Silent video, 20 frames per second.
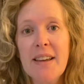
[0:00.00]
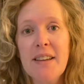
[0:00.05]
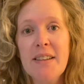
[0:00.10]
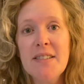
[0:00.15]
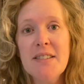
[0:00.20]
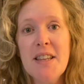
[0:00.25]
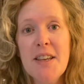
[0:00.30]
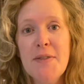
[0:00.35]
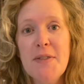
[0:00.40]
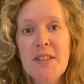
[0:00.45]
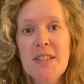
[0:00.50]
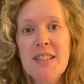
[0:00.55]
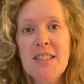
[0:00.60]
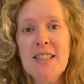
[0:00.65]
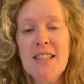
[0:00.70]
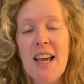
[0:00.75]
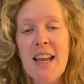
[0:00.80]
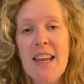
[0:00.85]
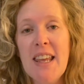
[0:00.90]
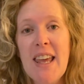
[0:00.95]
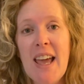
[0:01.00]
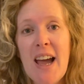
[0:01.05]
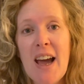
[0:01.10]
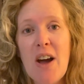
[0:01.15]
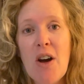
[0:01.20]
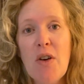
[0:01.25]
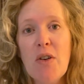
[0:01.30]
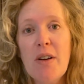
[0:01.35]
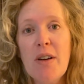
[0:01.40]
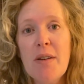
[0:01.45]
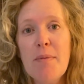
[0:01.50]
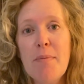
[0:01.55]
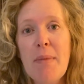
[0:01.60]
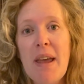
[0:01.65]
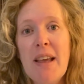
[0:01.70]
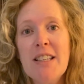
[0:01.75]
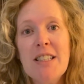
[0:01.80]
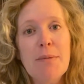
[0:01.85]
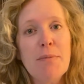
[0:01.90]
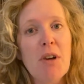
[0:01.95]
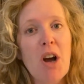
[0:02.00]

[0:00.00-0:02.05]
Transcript: See if it's sunny out, make some